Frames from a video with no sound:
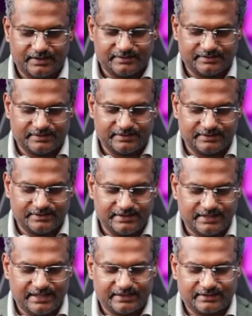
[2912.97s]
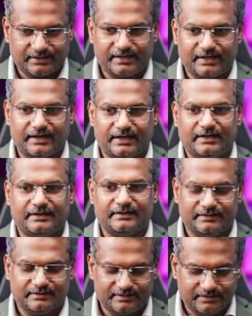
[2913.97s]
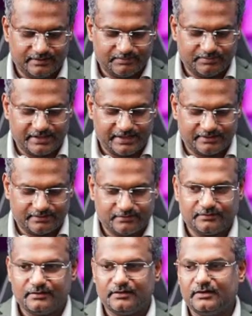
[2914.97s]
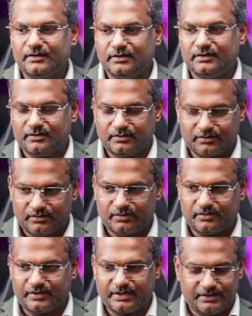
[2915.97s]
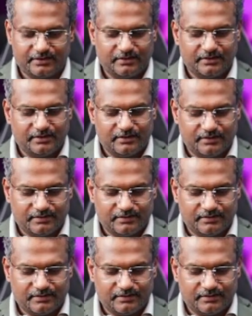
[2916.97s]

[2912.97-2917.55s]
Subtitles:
as the deck and the plan. All right.